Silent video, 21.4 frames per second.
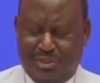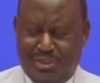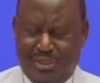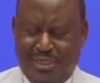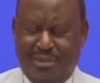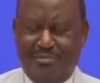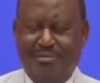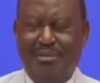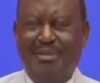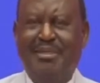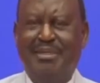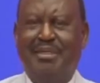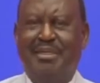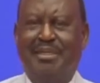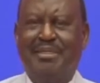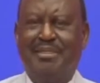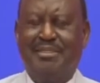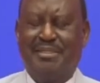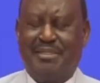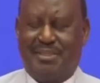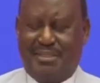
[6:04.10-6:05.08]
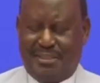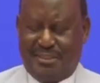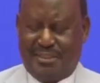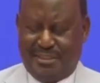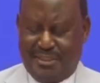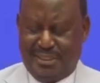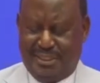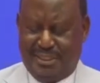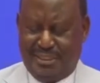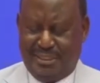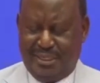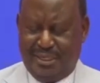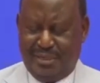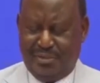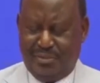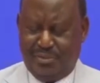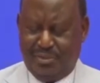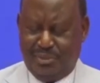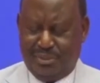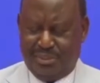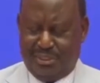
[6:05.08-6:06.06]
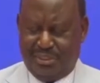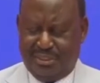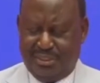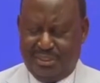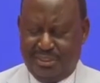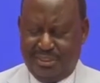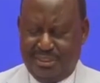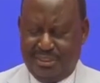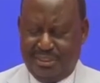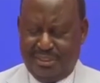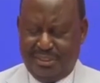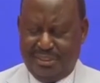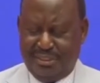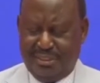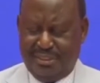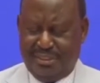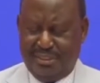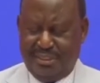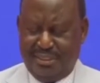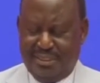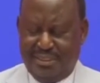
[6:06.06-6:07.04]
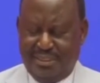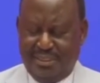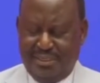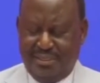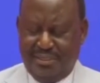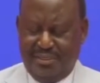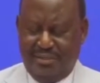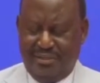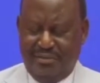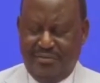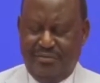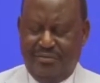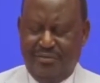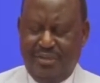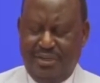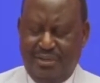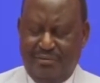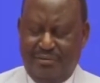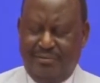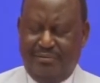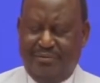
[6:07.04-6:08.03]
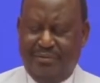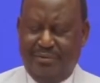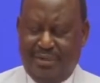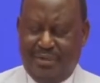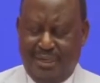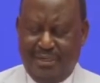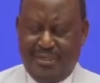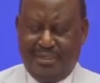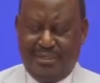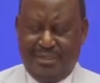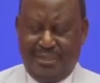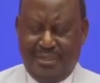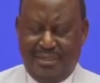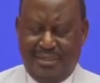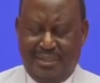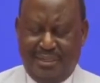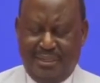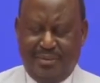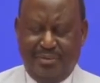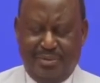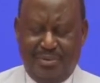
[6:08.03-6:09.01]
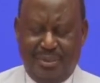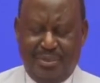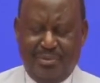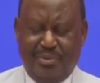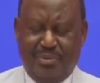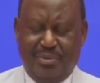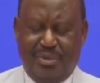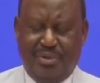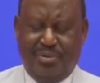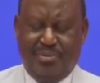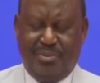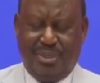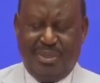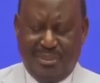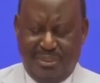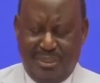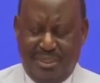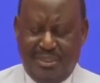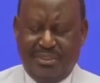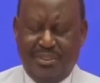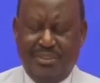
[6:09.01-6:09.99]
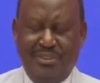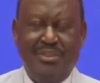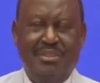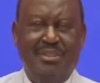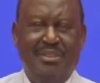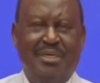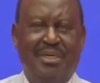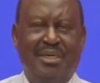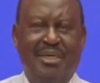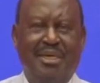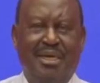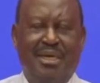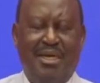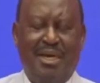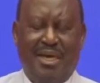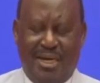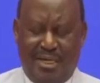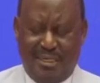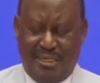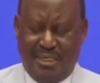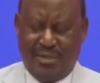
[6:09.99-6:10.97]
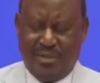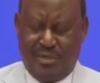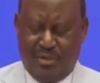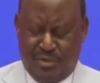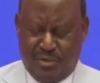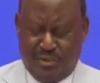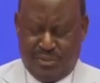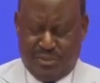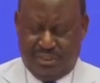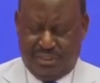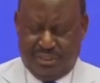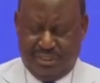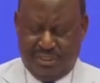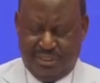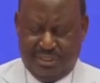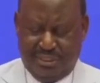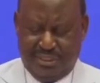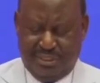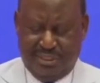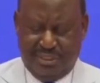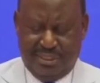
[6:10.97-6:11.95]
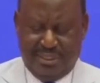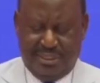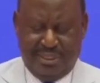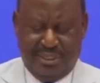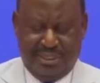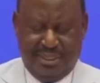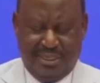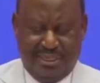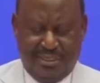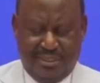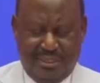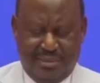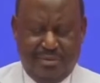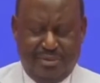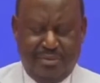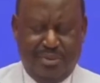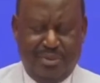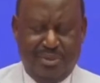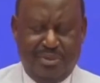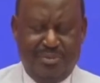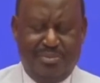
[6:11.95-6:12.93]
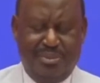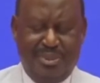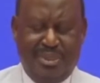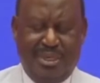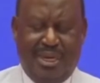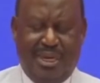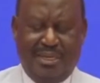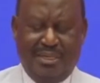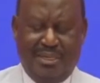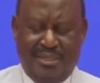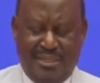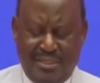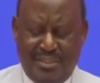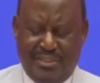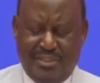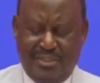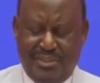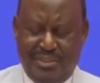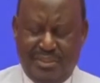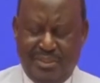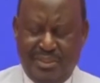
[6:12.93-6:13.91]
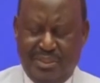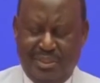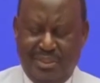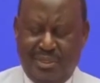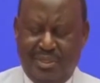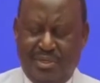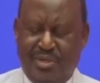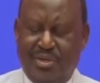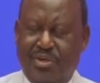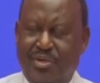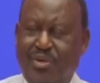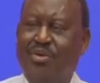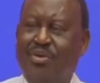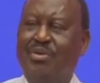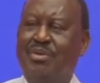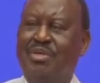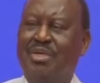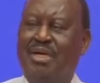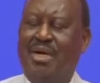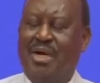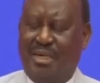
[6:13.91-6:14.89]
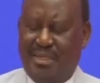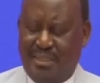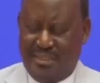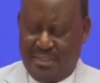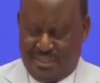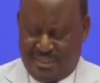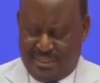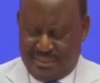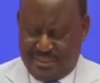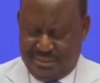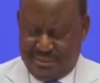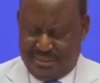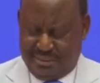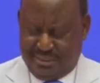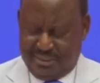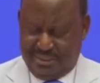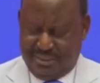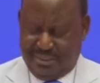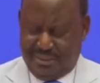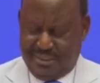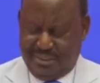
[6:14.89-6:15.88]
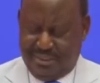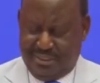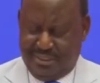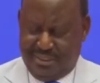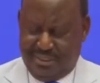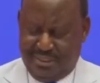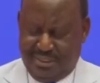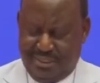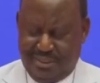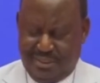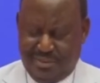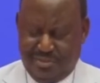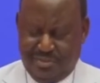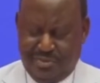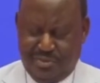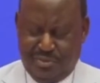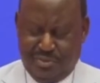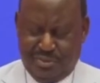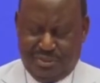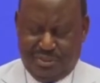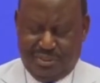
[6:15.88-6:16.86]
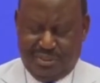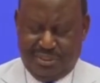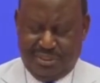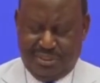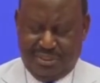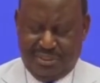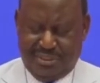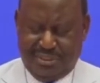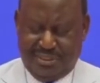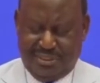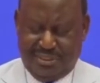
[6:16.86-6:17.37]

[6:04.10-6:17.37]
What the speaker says: to tell Americans, and I quote, "If we ever forget that we are one nation under God, then we will be a nation gone under," unquote.